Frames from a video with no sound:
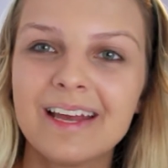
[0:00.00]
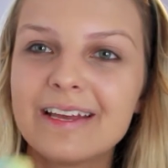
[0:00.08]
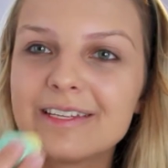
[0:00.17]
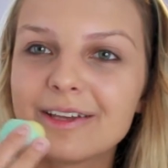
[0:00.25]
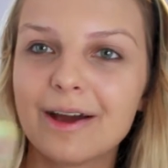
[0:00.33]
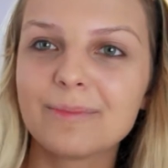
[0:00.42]

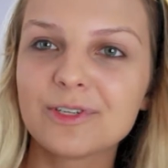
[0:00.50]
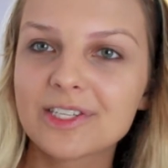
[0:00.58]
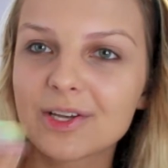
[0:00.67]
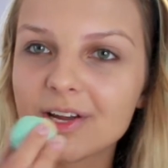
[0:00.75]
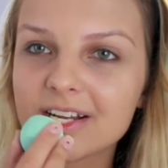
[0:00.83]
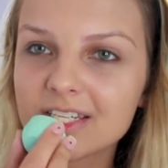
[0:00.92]
So I'm
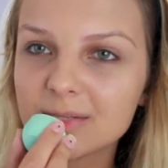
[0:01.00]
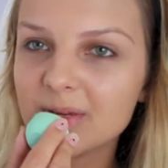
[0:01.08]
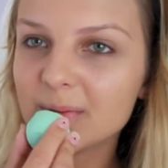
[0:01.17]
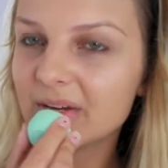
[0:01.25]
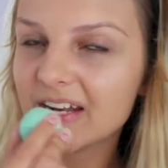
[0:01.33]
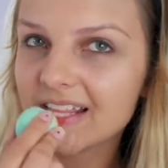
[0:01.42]
just going to
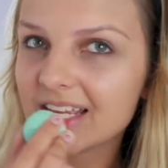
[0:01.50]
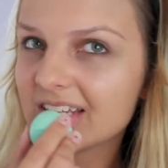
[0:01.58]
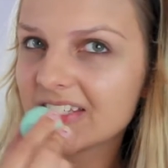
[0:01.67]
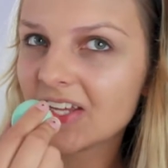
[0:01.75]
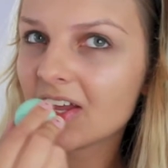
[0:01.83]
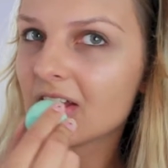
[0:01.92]
be putting
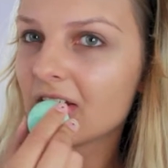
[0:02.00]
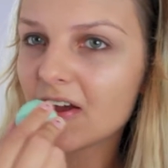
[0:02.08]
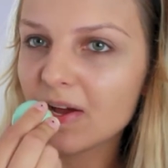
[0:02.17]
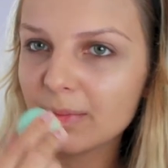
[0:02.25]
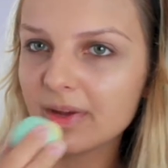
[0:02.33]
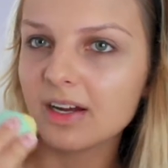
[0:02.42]
this
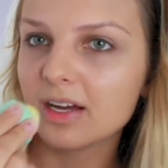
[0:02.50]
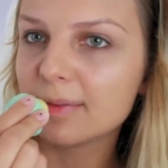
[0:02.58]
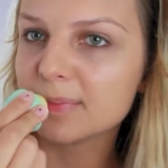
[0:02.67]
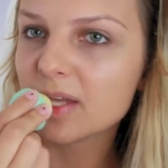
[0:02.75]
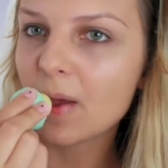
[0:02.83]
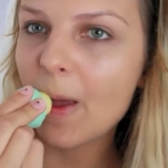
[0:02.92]
on my
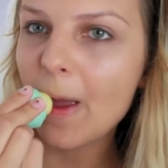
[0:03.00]
lips.